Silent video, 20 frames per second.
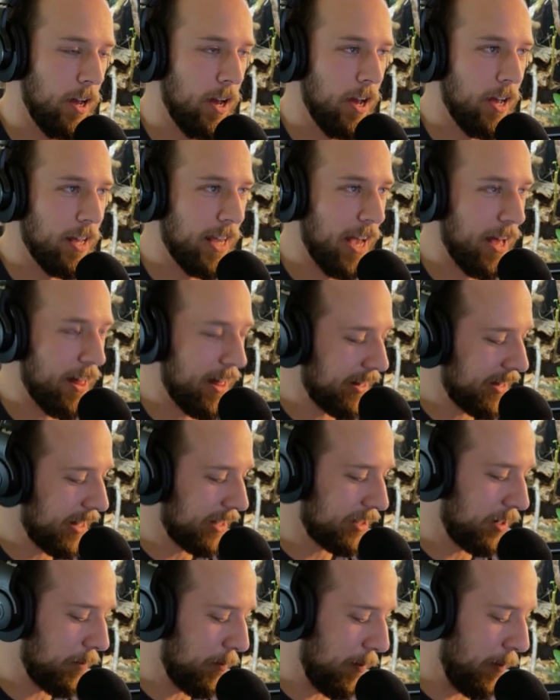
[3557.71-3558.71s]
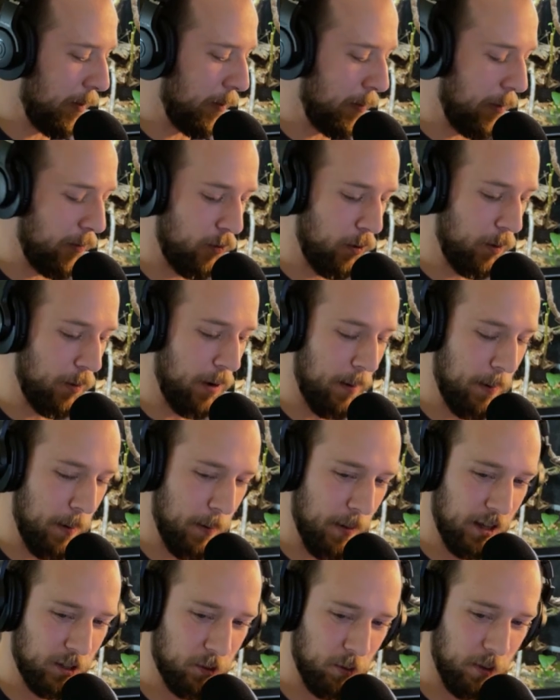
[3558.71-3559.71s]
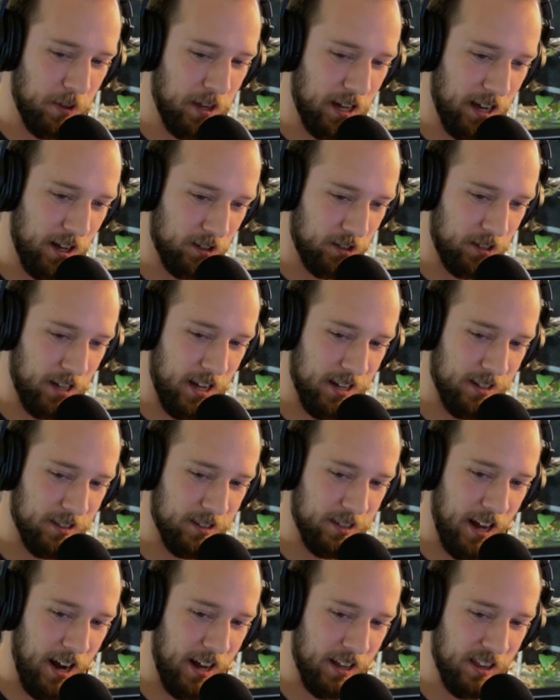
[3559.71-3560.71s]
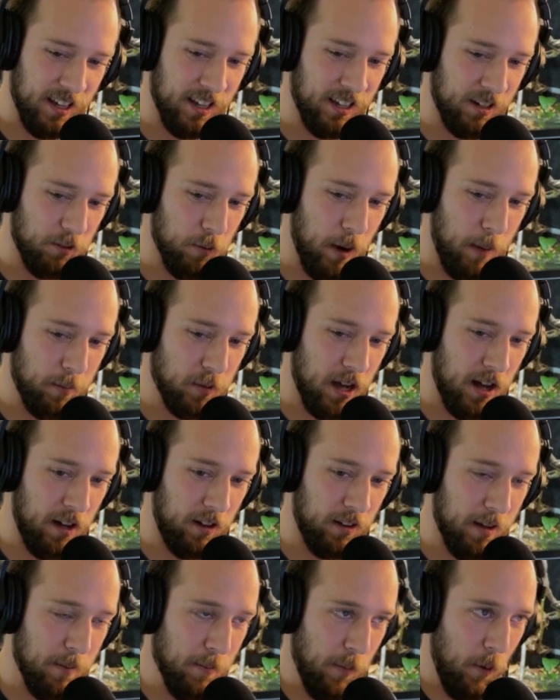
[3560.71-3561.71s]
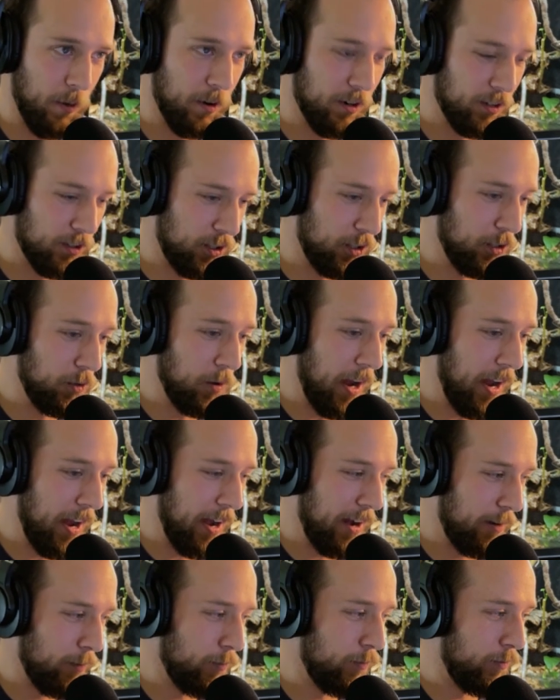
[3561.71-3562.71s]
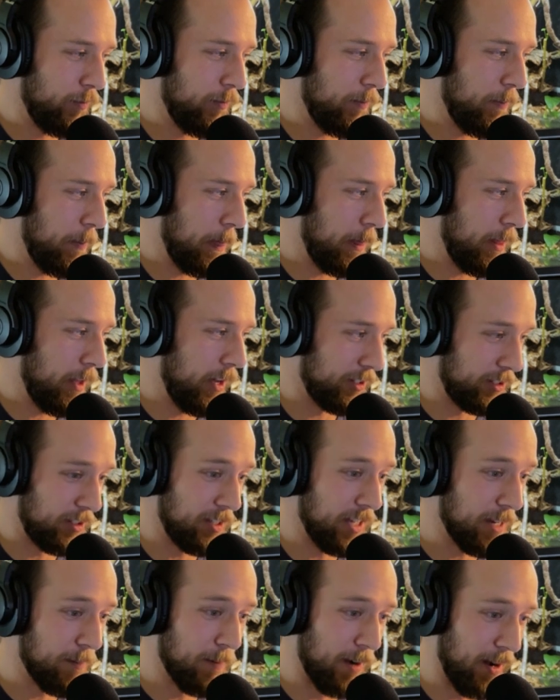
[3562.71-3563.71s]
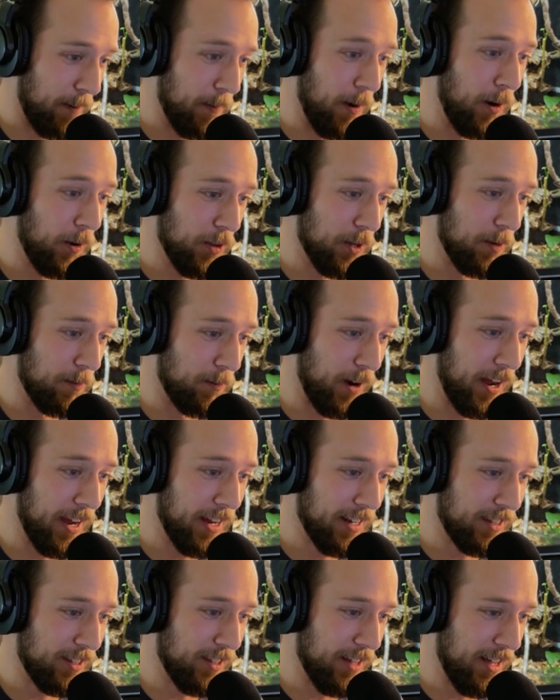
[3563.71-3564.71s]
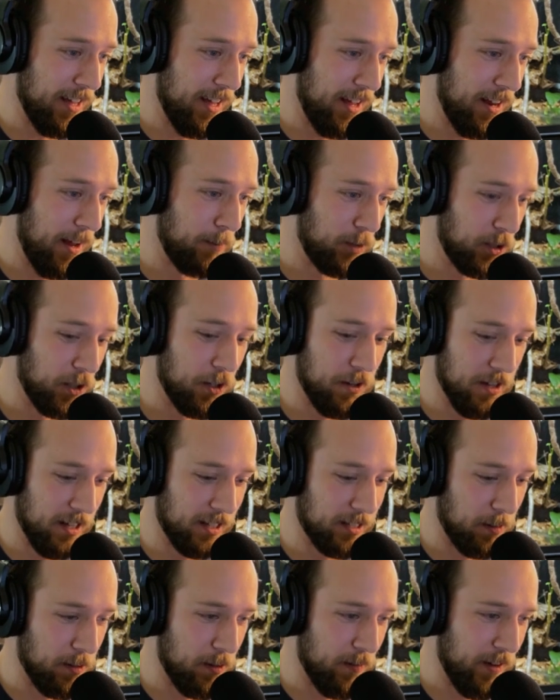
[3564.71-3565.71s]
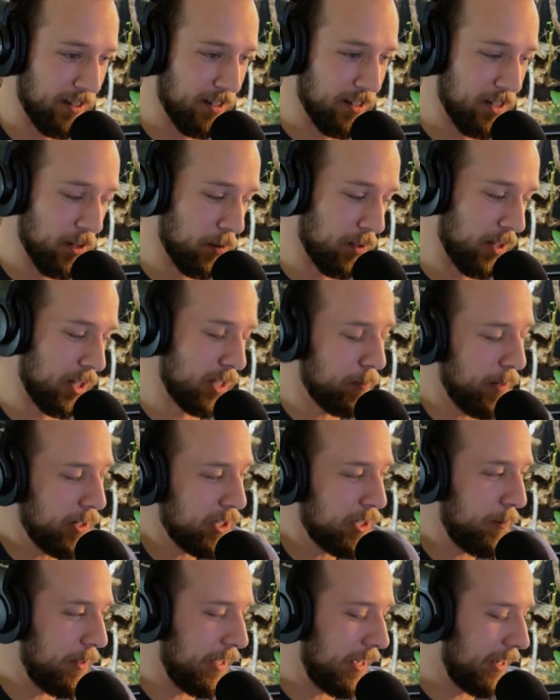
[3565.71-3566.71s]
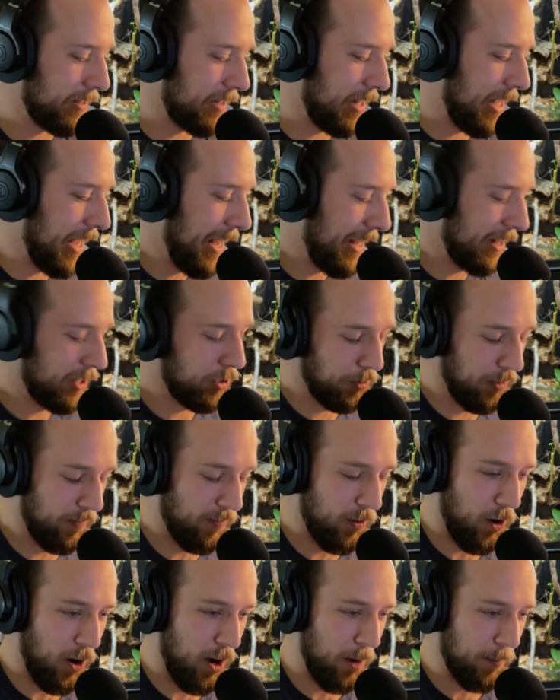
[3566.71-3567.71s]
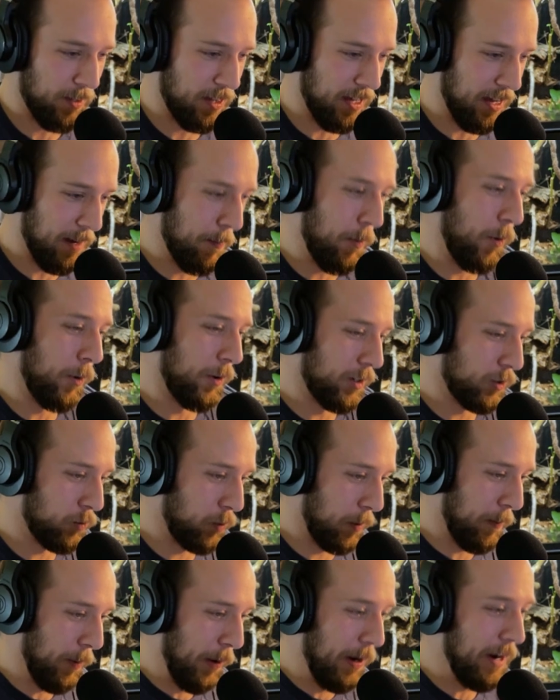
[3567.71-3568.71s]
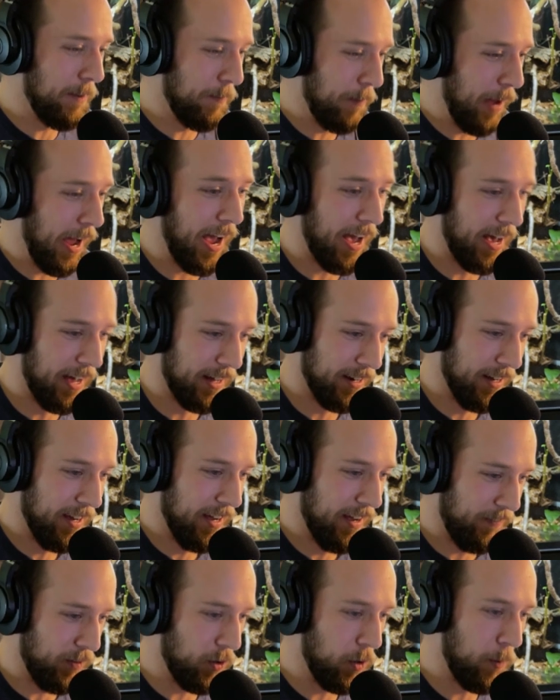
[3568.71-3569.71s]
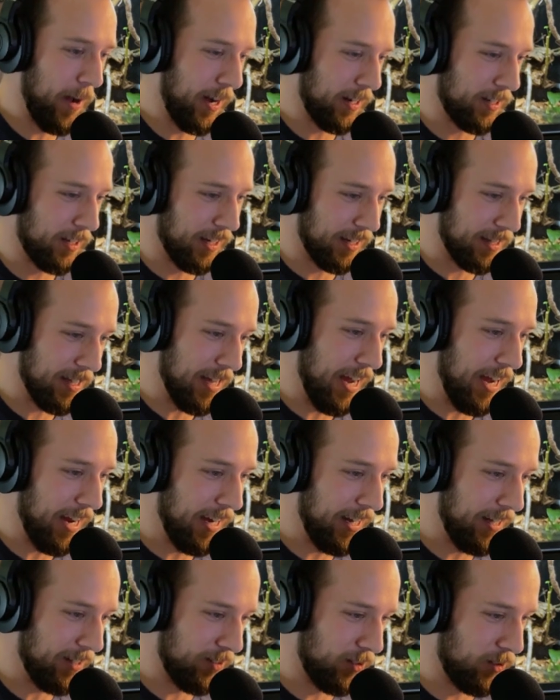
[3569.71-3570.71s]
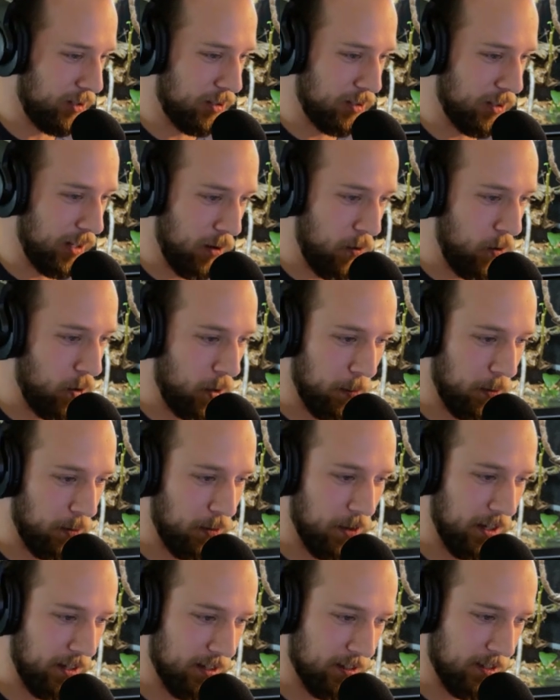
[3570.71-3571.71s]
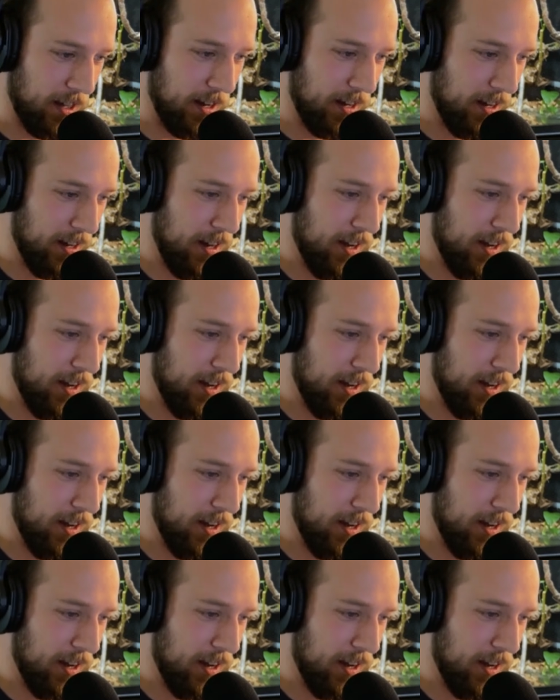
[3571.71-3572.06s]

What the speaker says: Yeah, that's, but before we wrap up, that's one thing I'll say is that I think reptile importers do have a stigma about them, right? And I'm sure that's something you've had to deal with, especially because the history of the hobby, the importers were pretty bad. If you go back to like the 80s, there's just like horrible things that